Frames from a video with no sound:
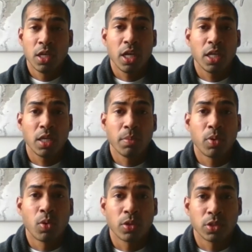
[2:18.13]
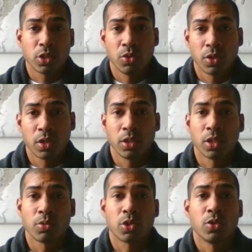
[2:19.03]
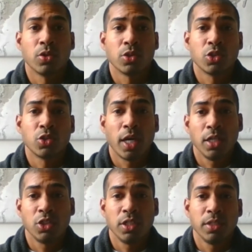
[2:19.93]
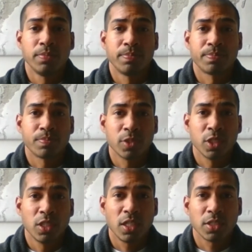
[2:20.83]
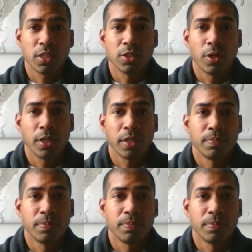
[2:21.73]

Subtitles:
and the importance to a clear return strategy. Let's get started.